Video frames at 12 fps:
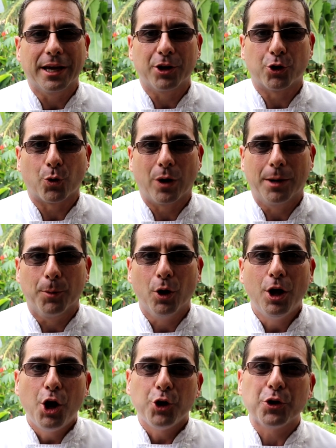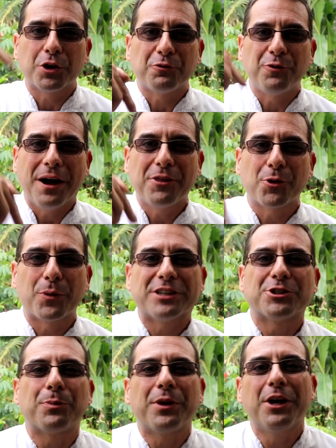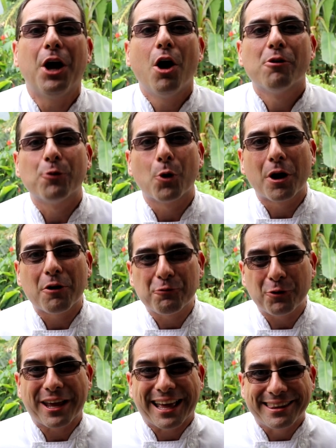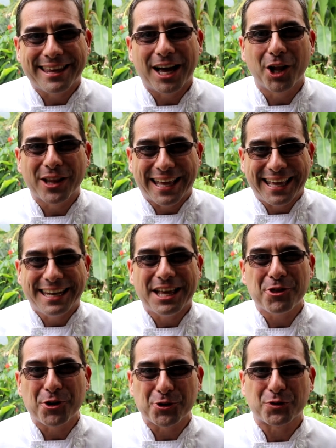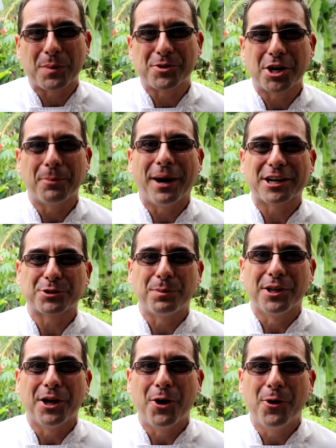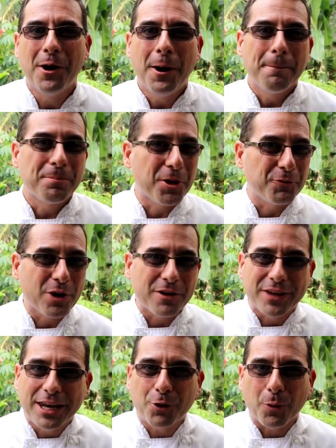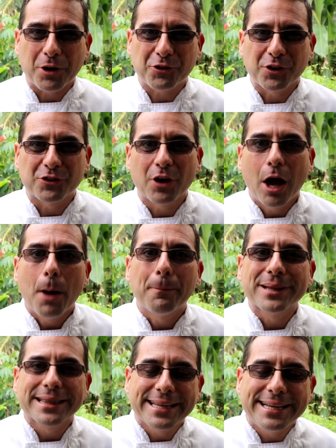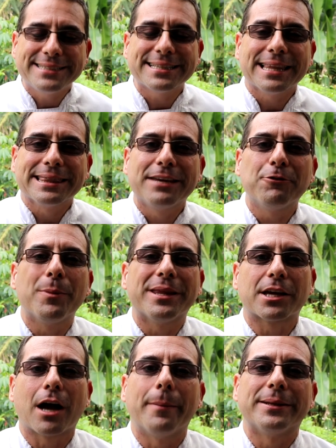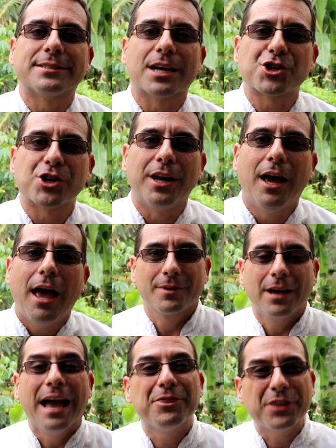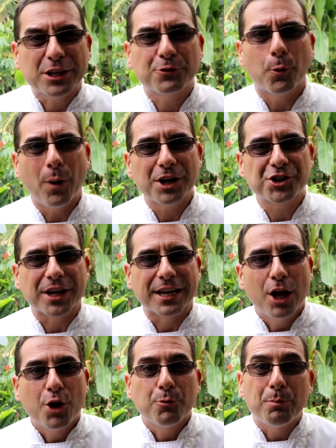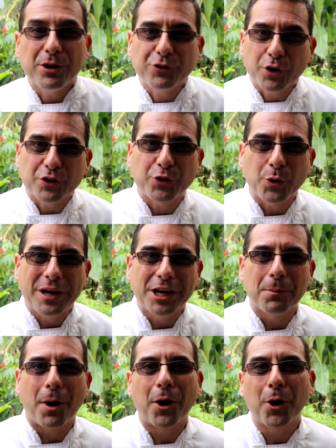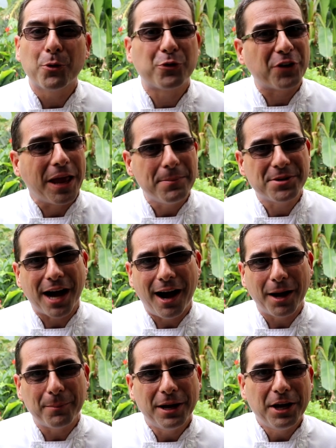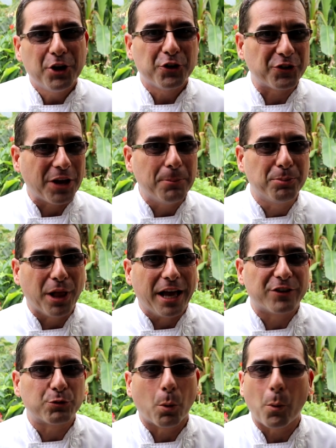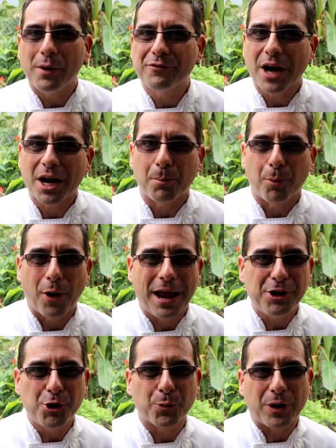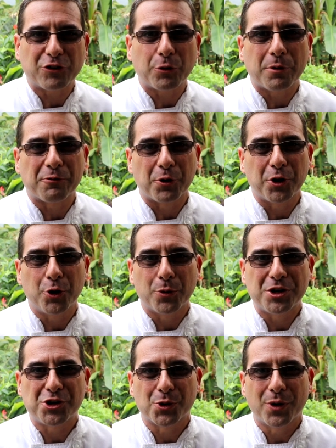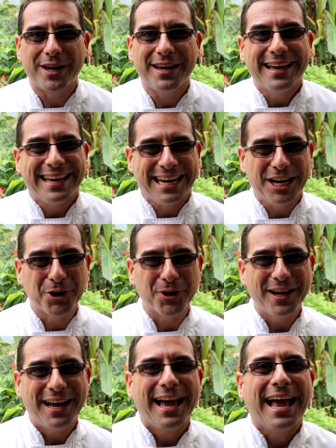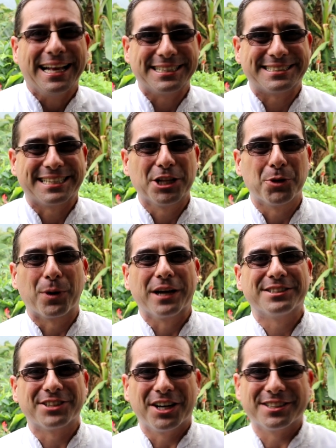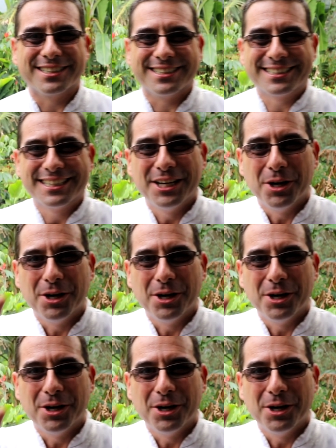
incredible. You can find the recipe for frikandel in the description box below. If you have any questions, please leave them in the comment section. And thanks for watching. Be sure to tune in tomorrow, same time, same place, where we've got a brand new recipe for you to enjoy here at Celebrate Sausage.